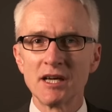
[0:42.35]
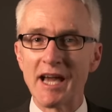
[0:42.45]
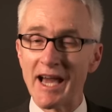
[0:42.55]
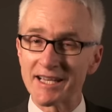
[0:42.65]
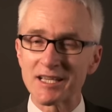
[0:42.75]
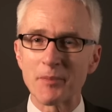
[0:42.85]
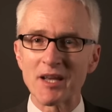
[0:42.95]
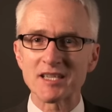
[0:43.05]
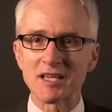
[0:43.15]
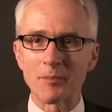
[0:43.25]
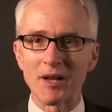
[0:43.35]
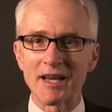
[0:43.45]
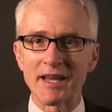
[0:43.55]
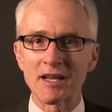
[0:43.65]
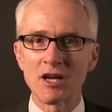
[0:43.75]
and capacity
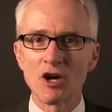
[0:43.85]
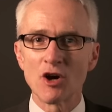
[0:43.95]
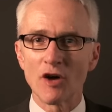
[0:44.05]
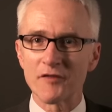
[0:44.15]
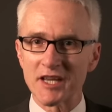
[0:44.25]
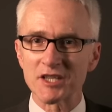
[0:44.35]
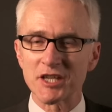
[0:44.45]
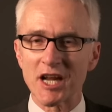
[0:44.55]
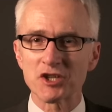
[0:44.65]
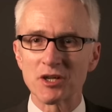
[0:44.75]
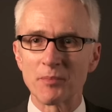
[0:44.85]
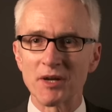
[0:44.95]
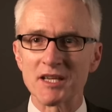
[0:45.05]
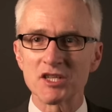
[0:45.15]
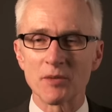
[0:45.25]
building of the international
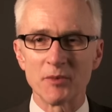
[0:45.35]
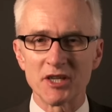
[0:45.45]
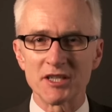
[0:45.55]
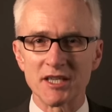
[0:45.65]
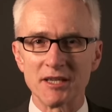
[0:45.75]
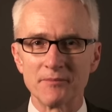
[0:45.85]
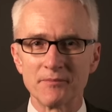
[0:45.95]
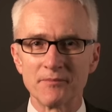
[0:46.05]
police community.